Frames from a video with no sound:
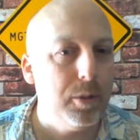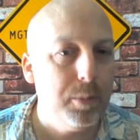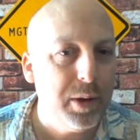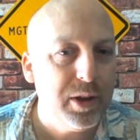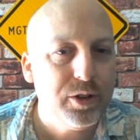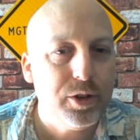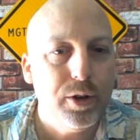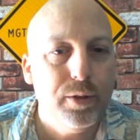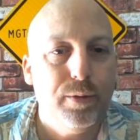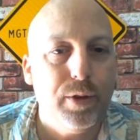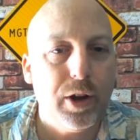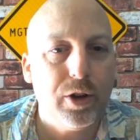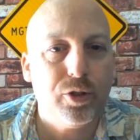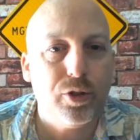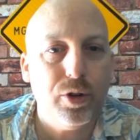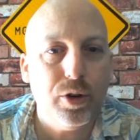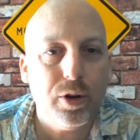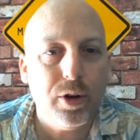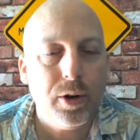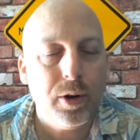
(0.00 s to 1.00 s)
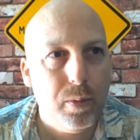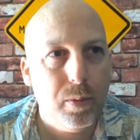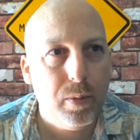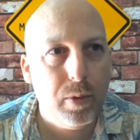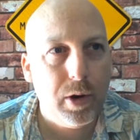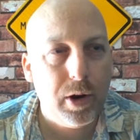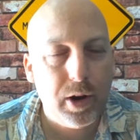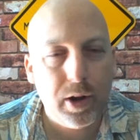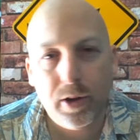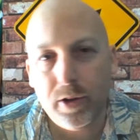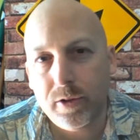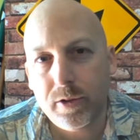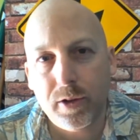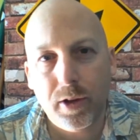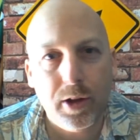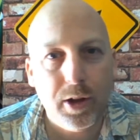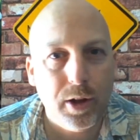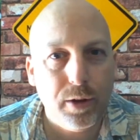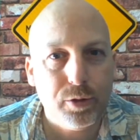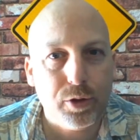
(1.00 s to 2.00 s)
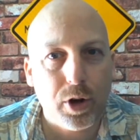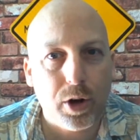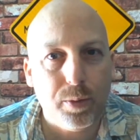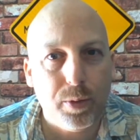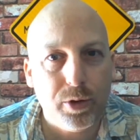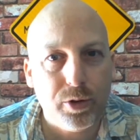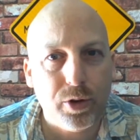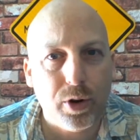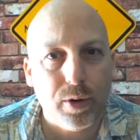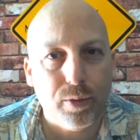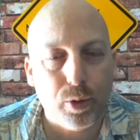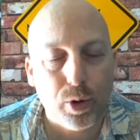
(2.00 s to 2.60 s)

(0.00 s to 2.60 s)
misadventure. He lives on a reserve,